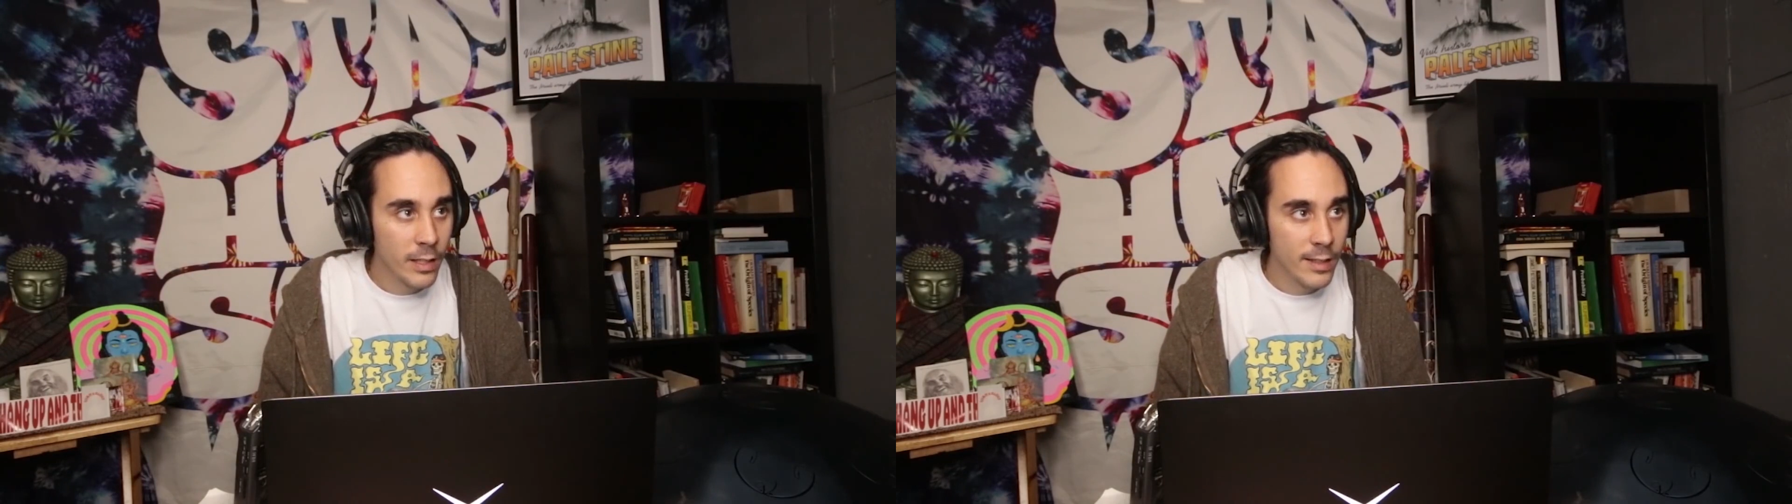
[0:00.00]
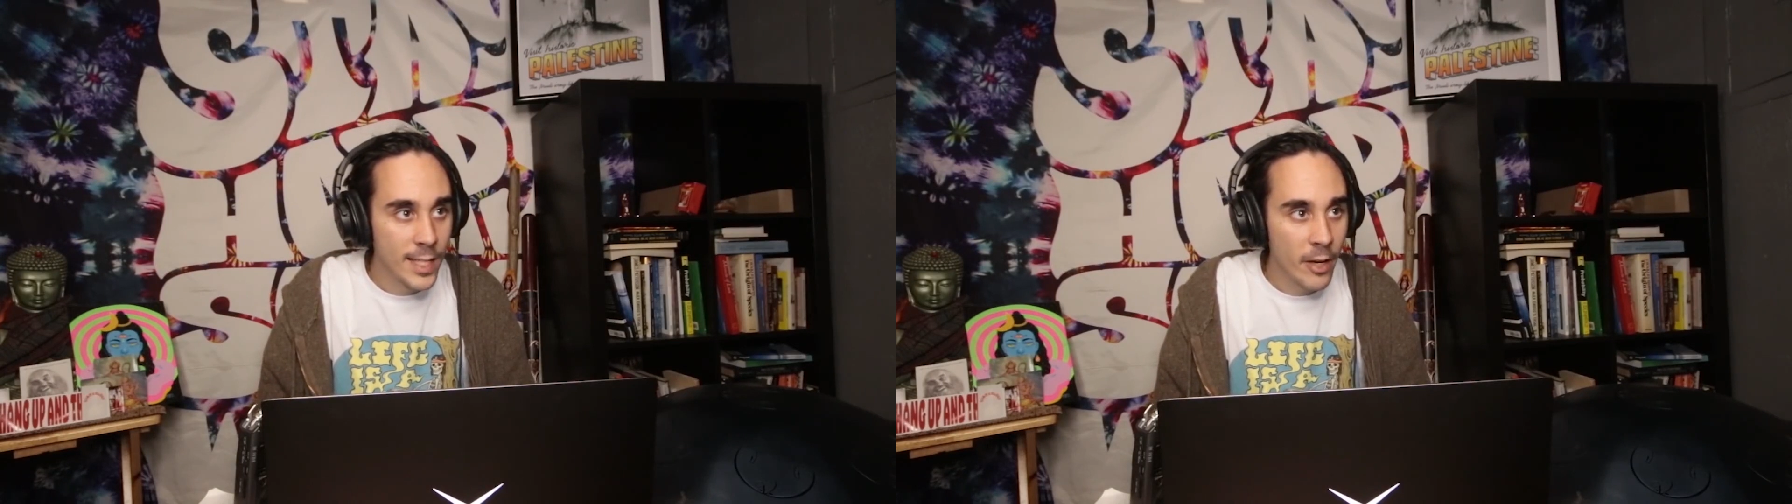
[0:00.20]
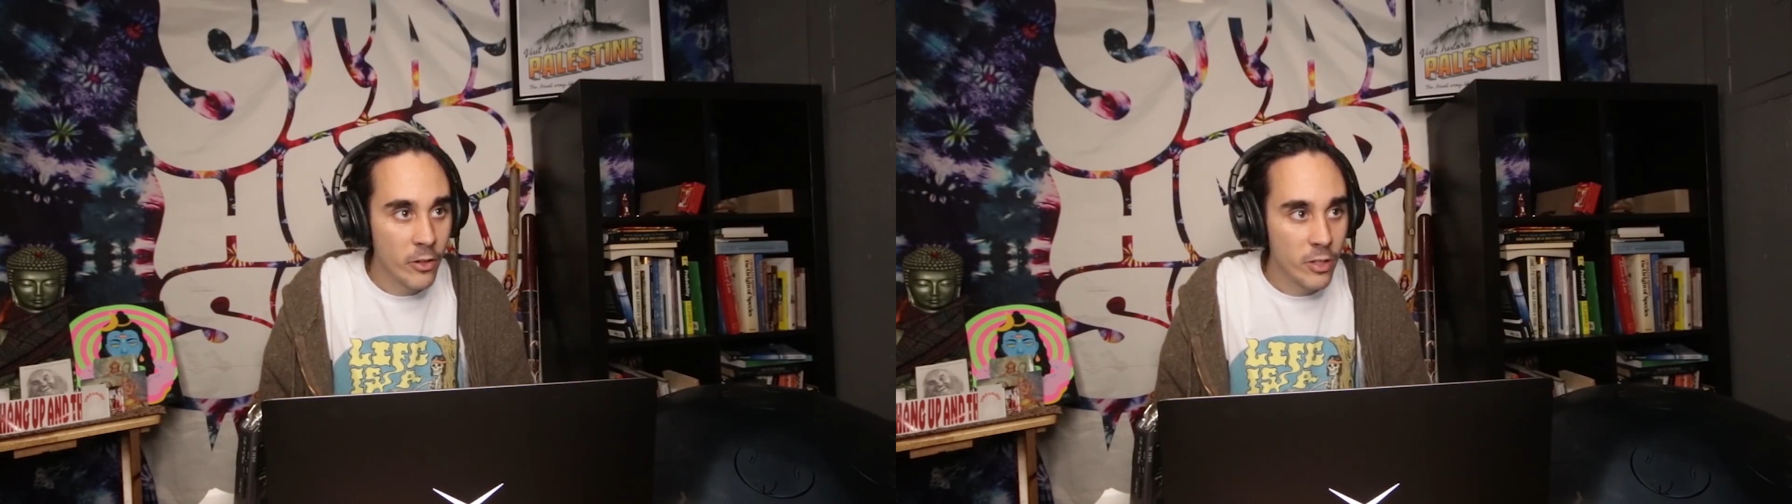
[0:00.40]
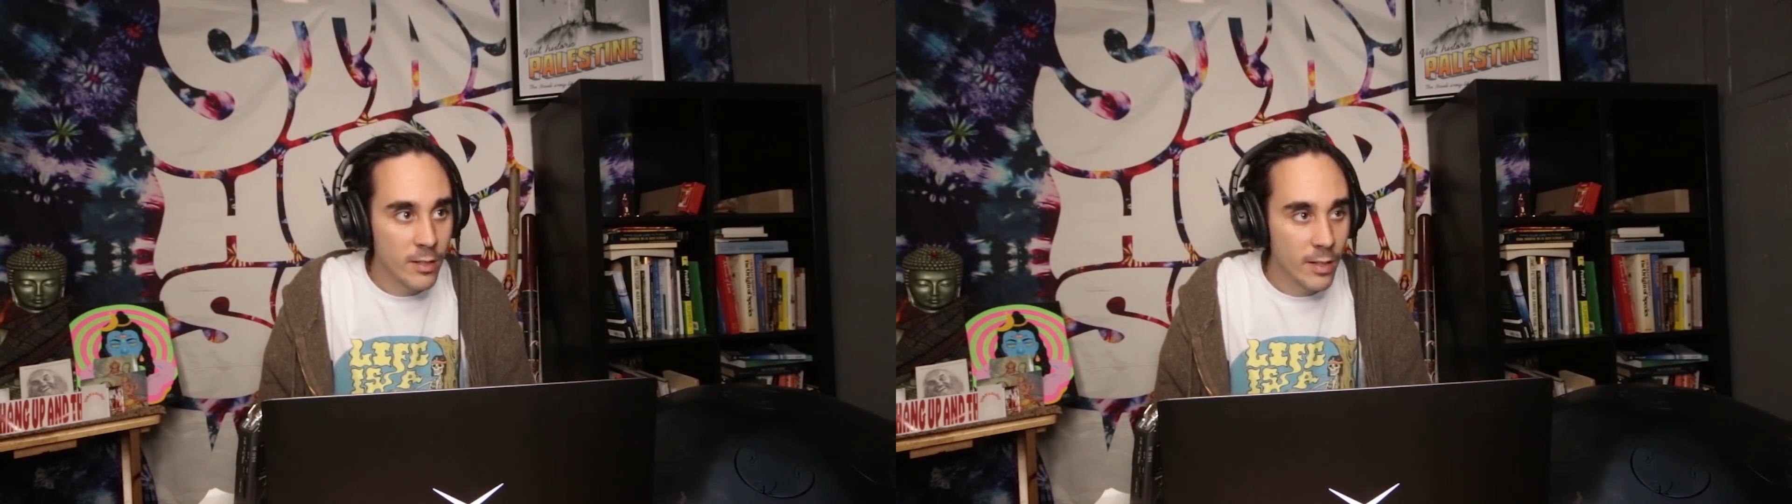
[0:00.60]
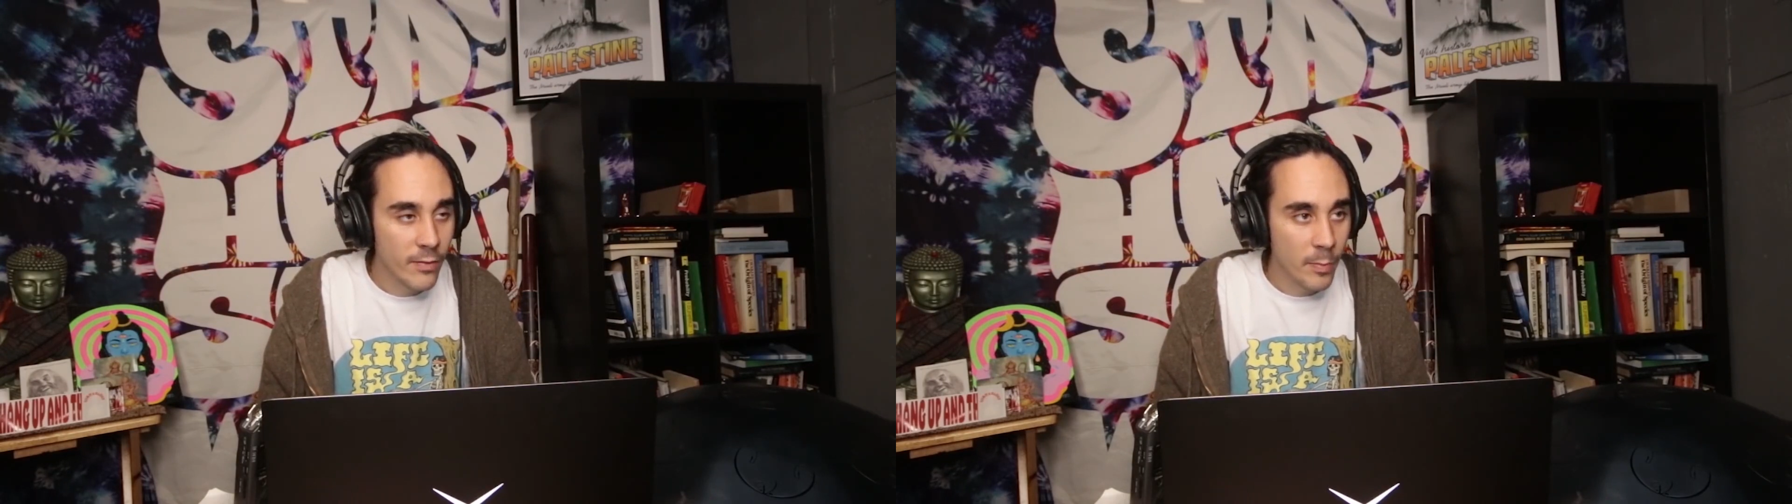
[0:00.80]
the
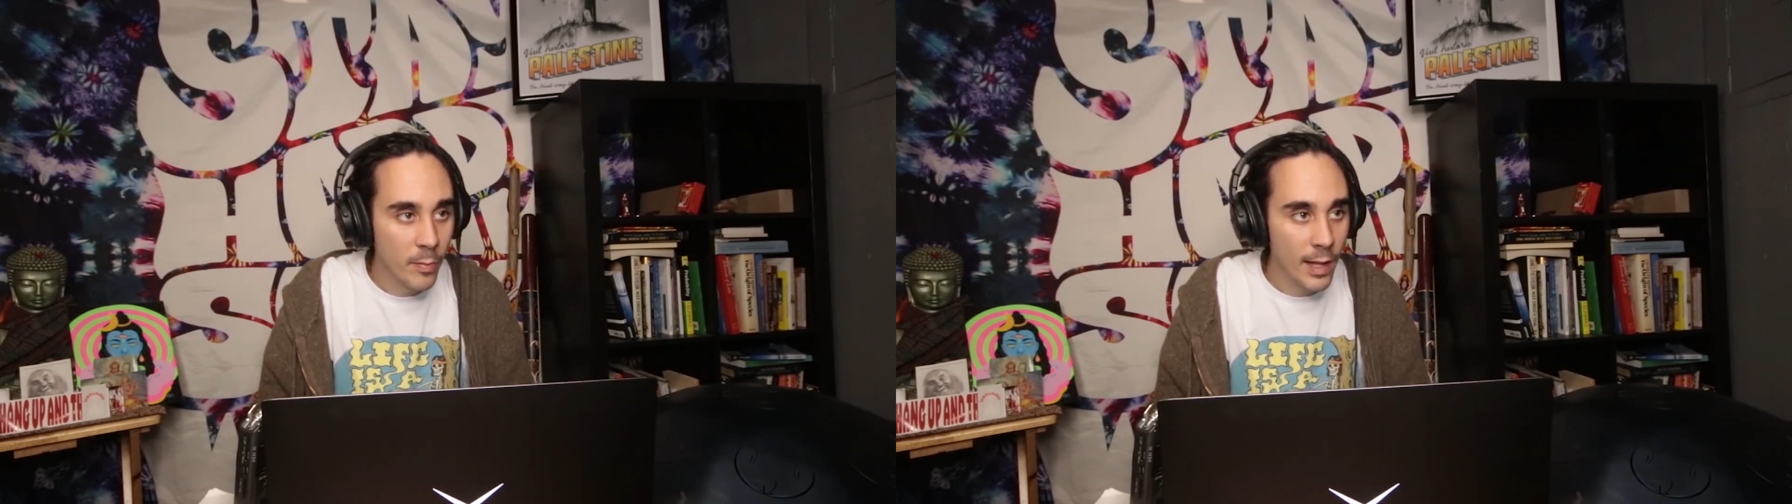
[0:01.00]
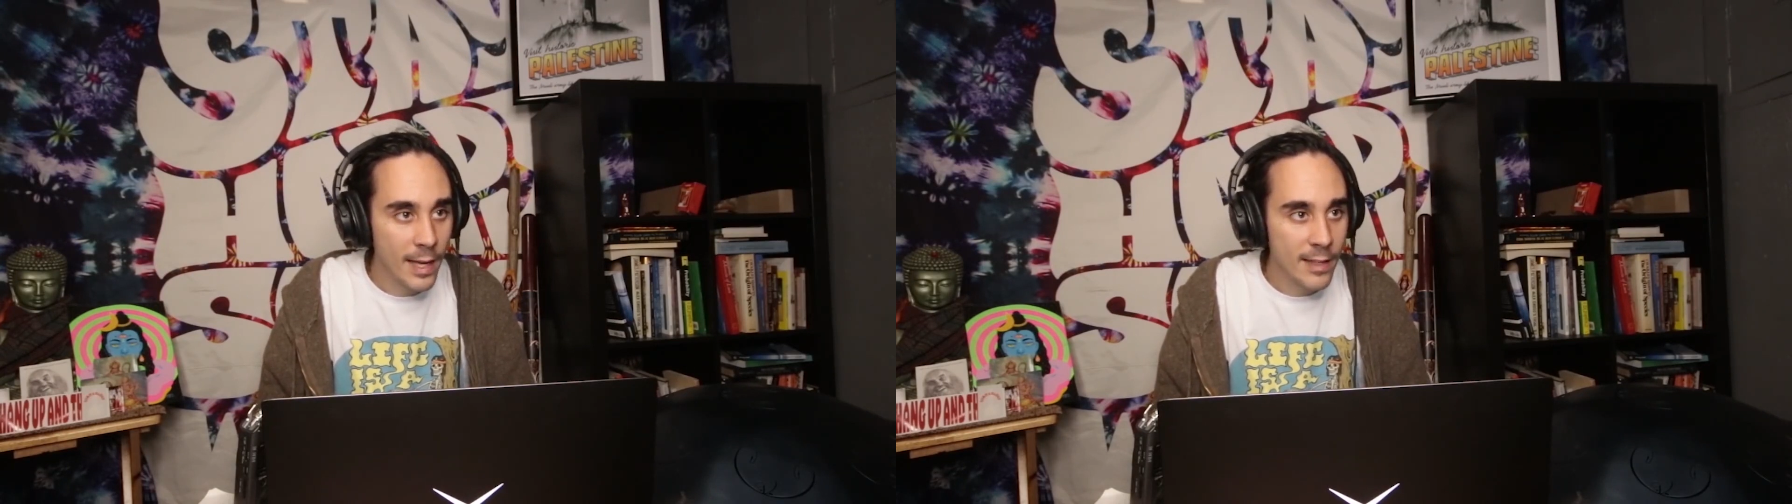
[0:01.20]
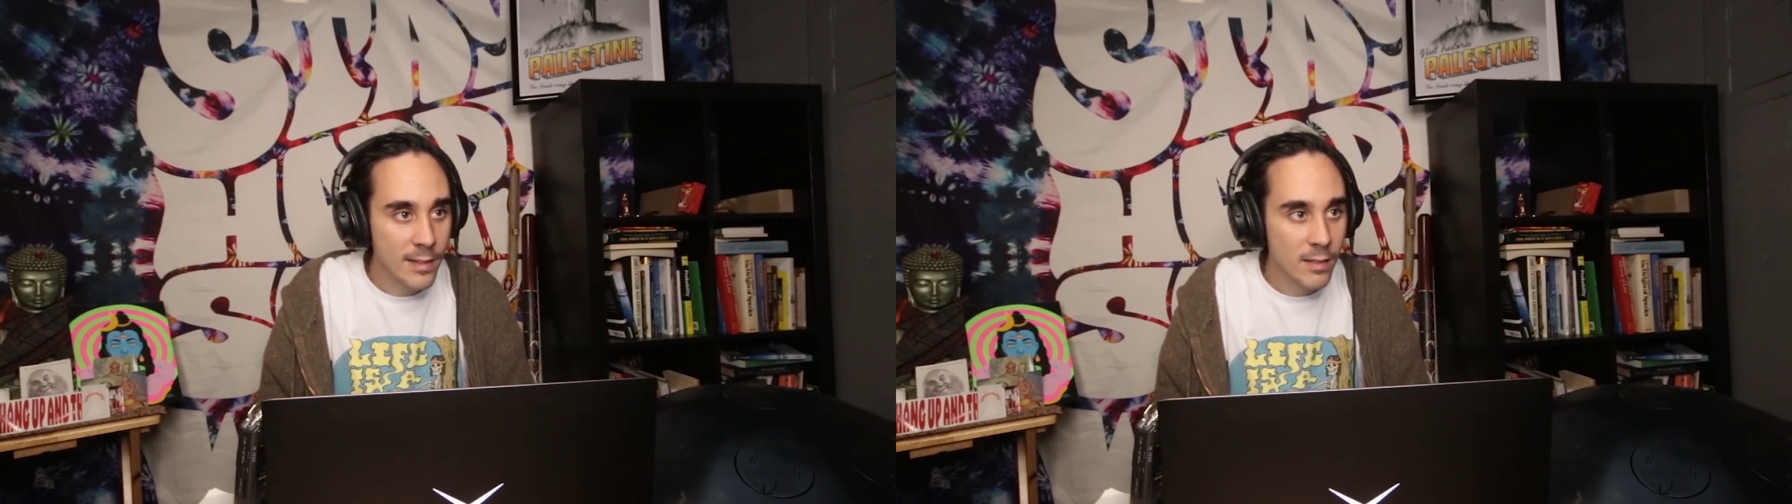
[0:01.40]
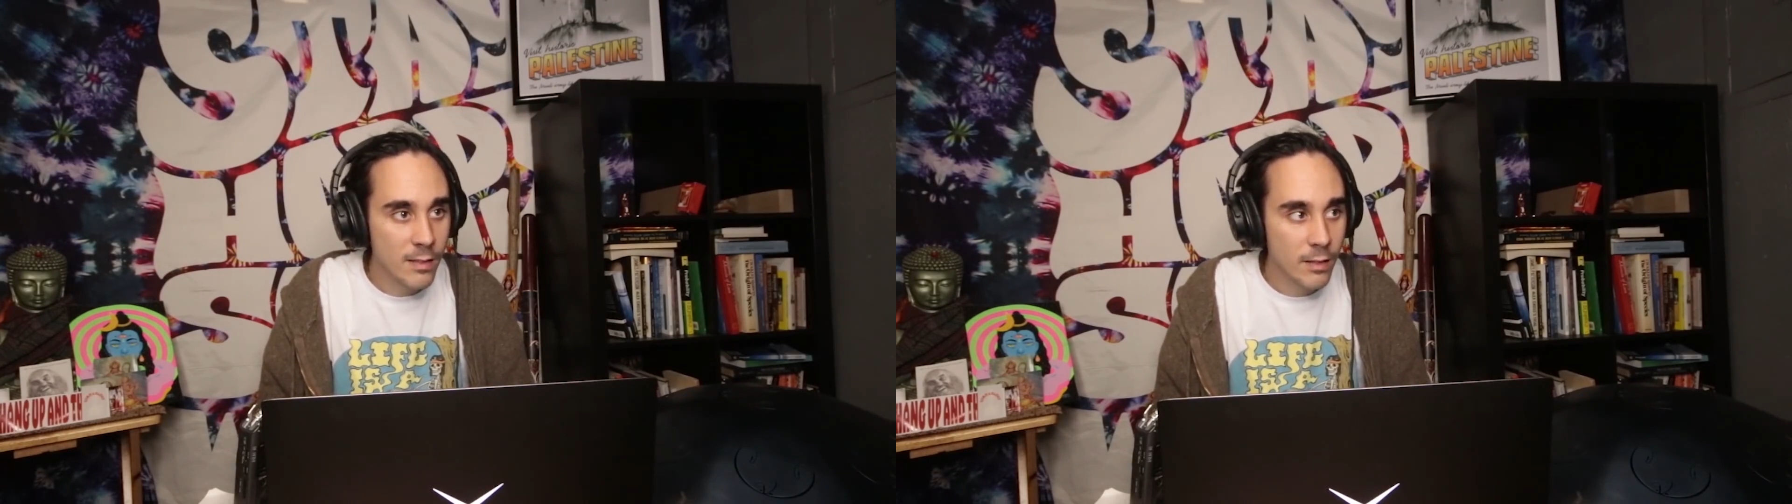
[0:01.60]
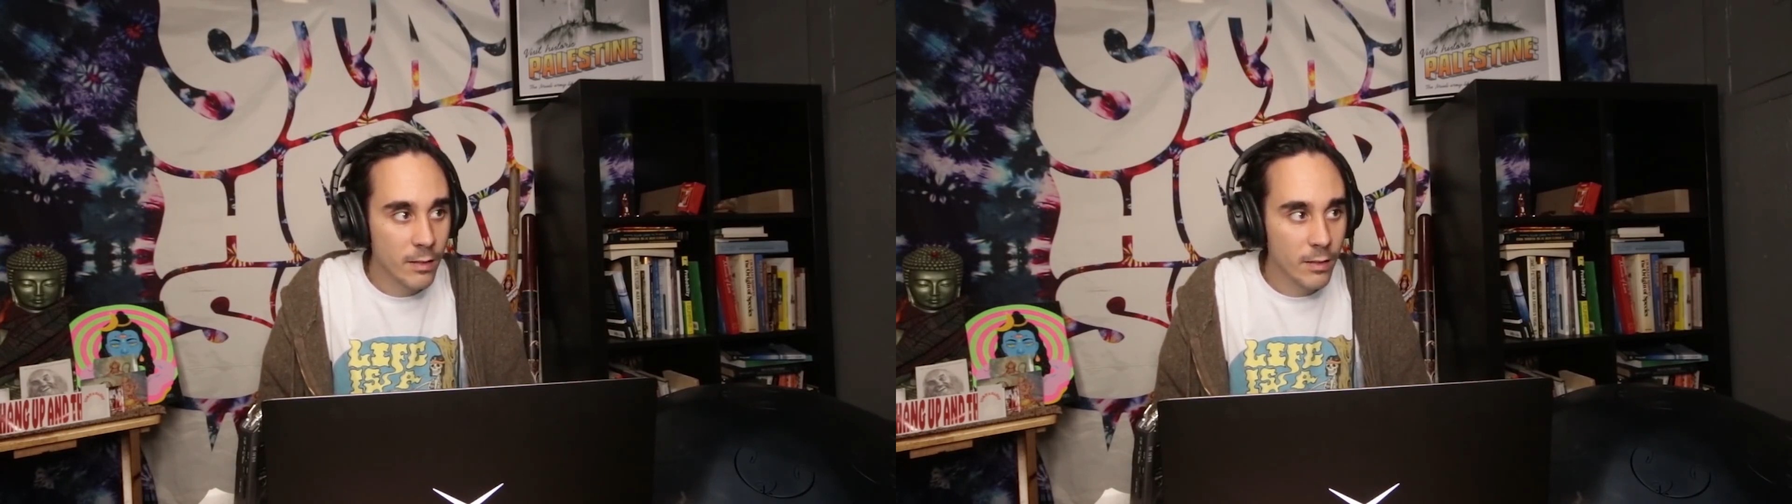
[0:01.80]
intelligence of the
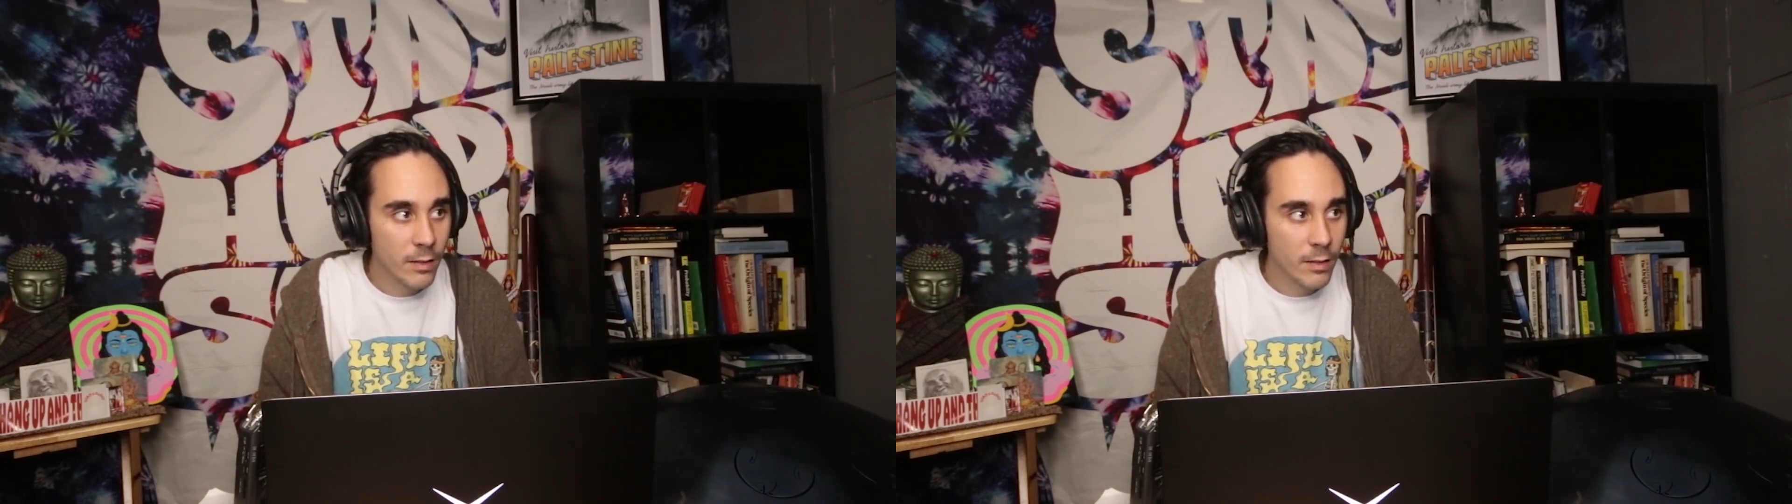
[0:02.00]
plants